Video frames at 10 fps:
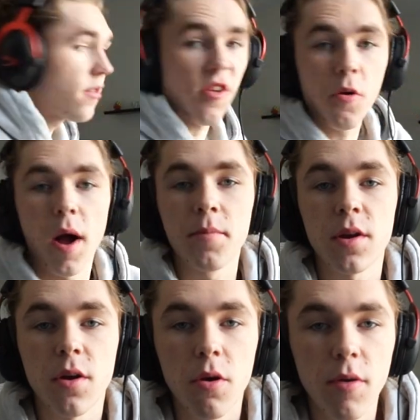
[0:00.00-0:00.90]
So I'm
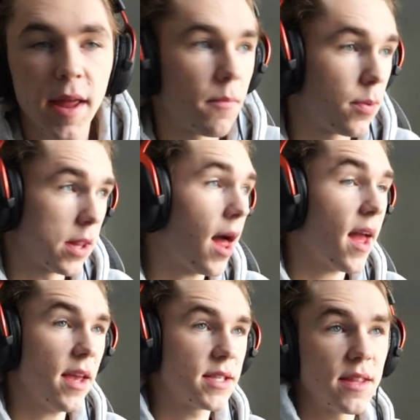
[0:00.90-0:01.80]
gonna go and
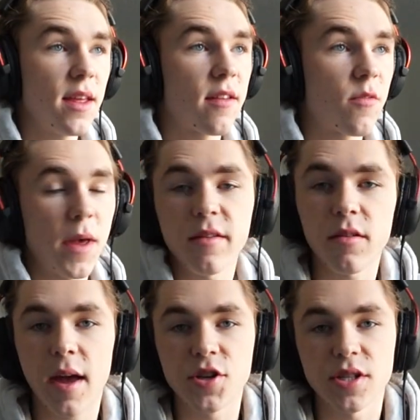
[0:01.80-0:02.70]
apply to this.
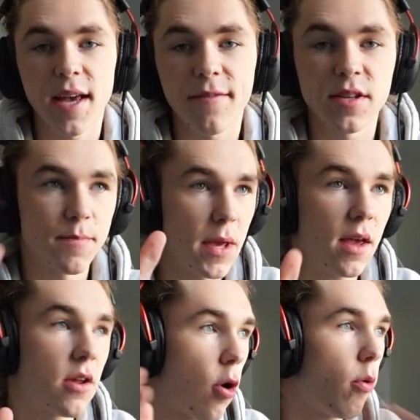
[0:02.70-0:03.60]
Basically, I just have to
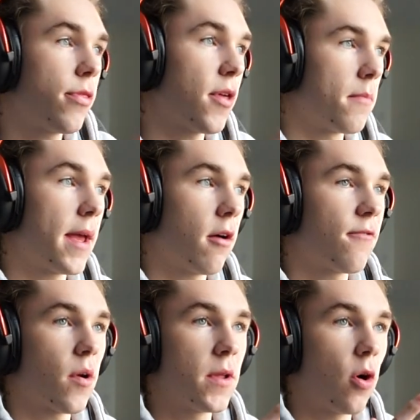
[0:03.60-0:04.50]
pick an old thumbnail
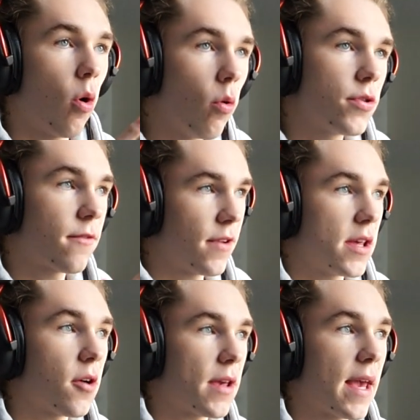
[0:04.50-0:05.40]
from an older
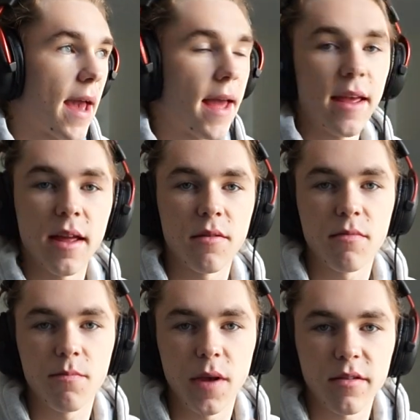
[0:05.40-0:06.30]
video he had and
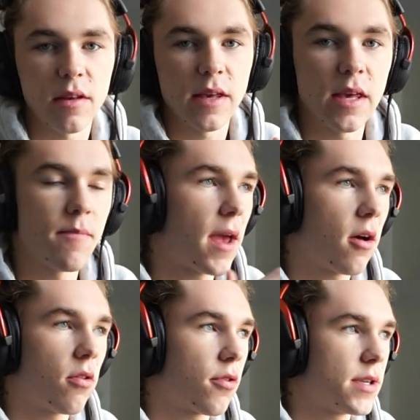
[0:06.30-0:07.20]
basically
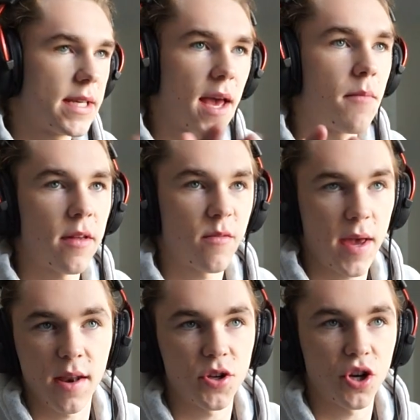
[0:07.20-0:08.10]
email or DM his
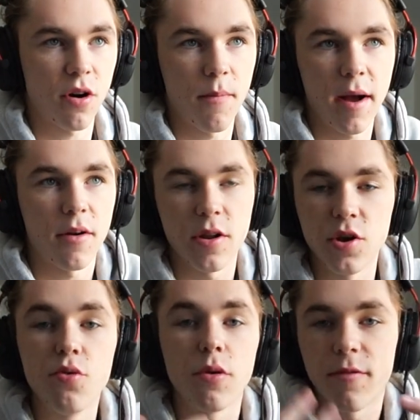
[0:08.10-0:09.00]
manager about a
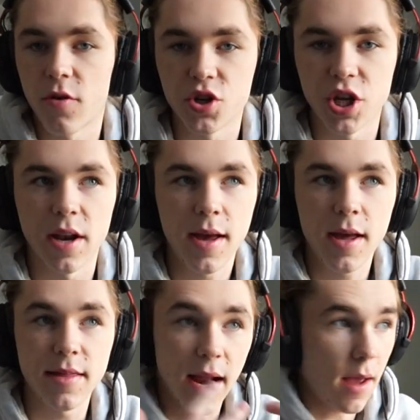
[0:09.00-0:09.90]
newer version
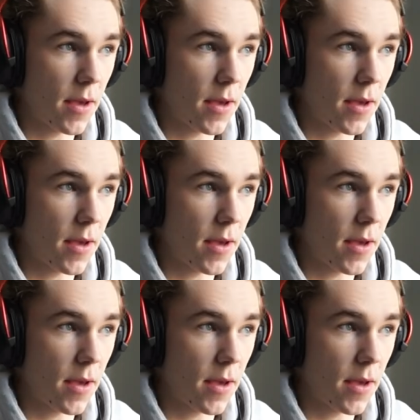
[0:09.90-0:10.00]
that I